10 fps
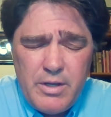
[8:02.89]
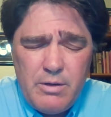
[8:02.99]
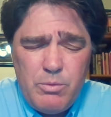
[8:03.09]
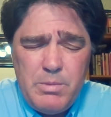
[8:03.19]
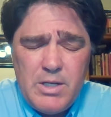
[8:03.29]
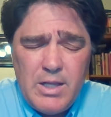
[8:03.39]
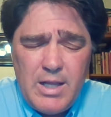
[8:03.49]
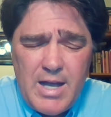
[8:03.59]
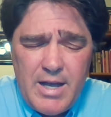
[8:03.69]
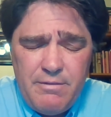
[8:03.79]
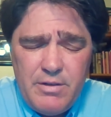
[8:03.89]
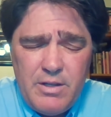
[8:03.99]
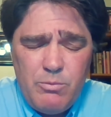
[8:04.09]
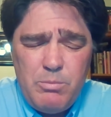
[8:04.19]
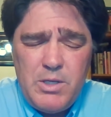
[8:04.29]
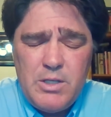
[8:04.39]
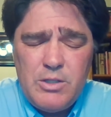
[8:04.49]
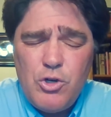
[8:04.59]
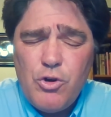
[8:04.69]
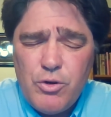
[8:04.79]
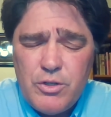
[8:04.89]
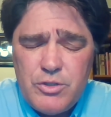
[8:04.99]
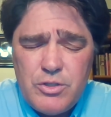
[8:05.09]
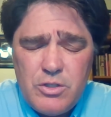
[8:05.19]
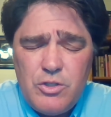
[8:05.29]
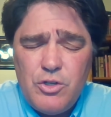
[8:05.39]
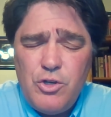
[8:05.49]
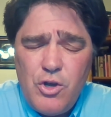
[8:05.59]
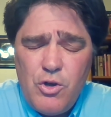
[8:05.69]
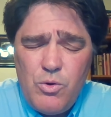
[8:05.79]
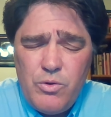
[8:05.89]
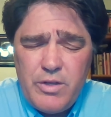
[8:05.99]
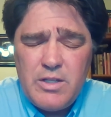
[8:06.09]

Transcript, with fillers: that it would be alive, and that would be encouraged to know